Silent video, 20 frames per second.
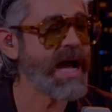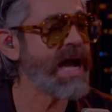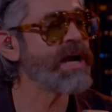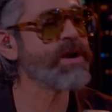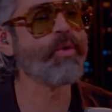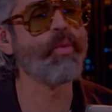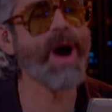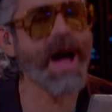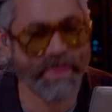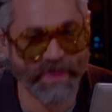I
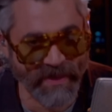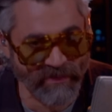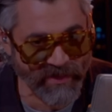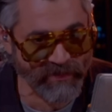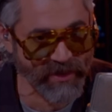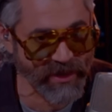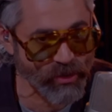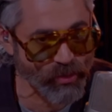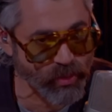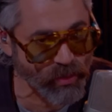don't want them to
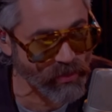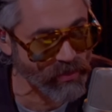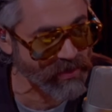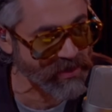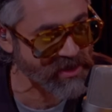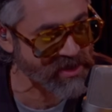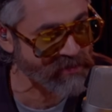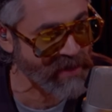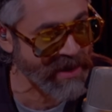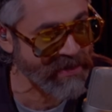be cruel
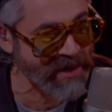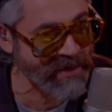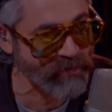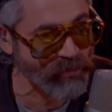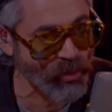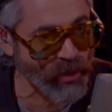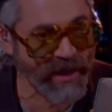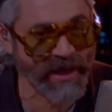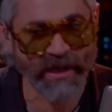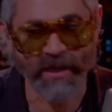is my main
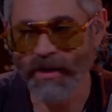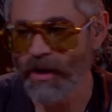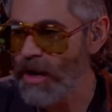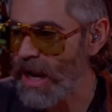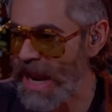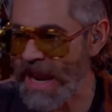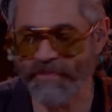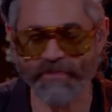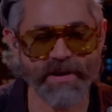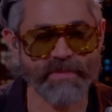point.
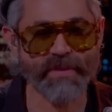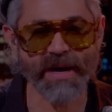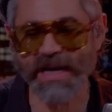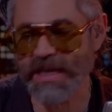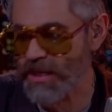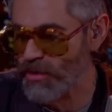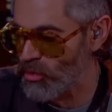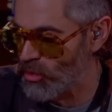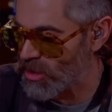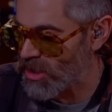
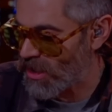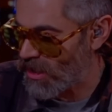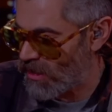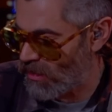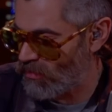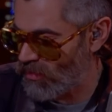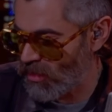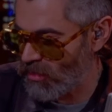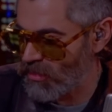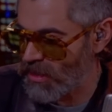Everybody who's a
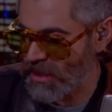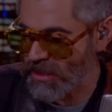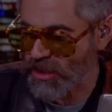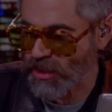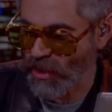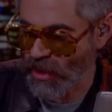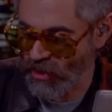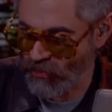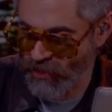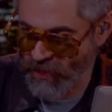hero gets
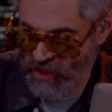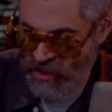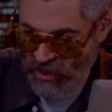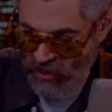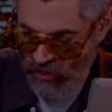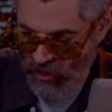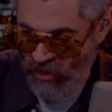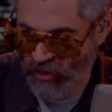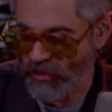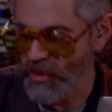along with the
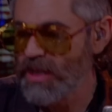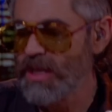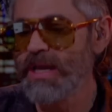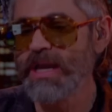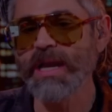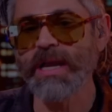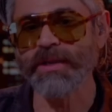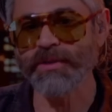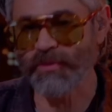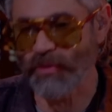hero,
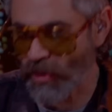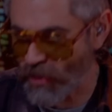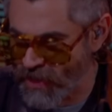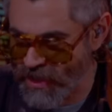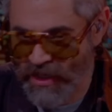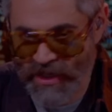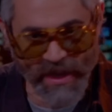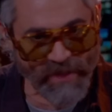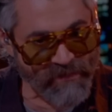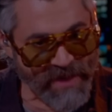and you
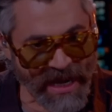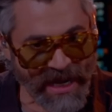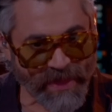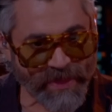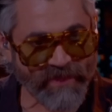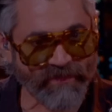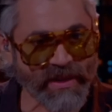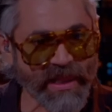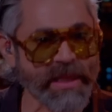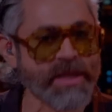only get mad at
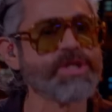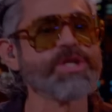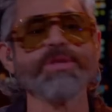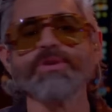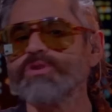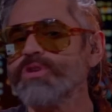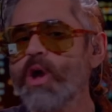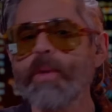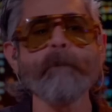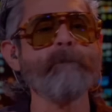the villains, and
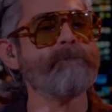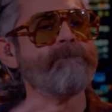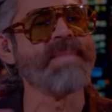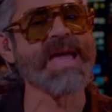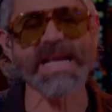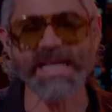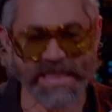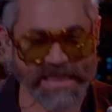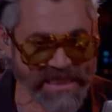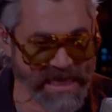there's no
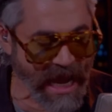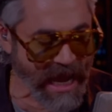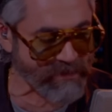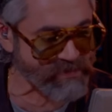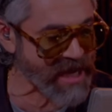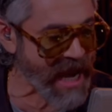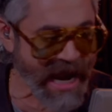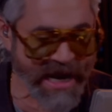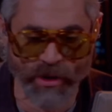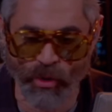
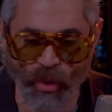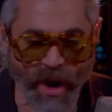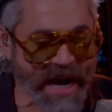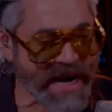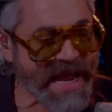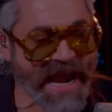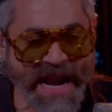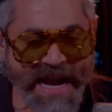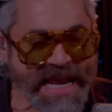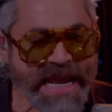mix-ups. I don't
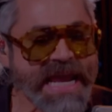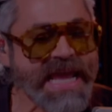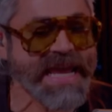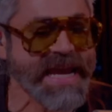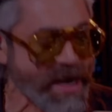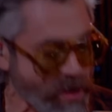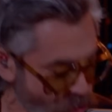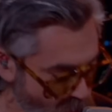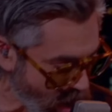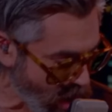want any
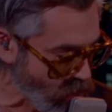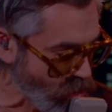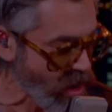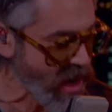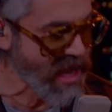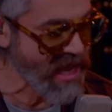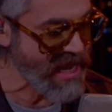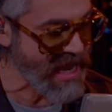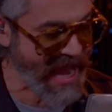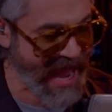hero
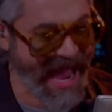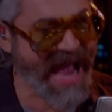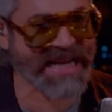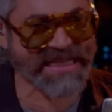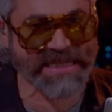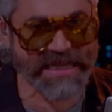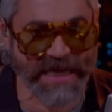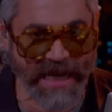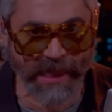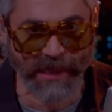
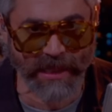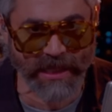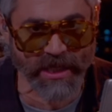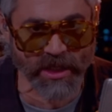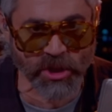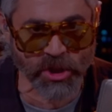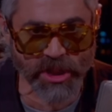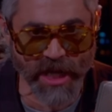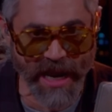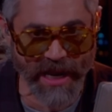accidentally
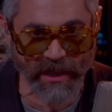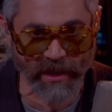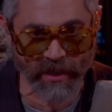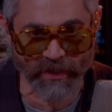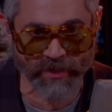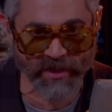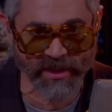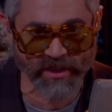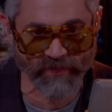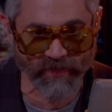in jail
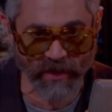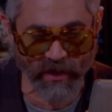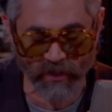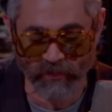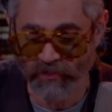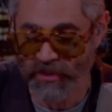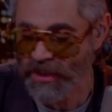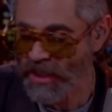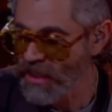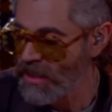in these
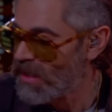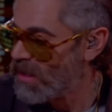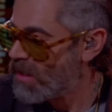films.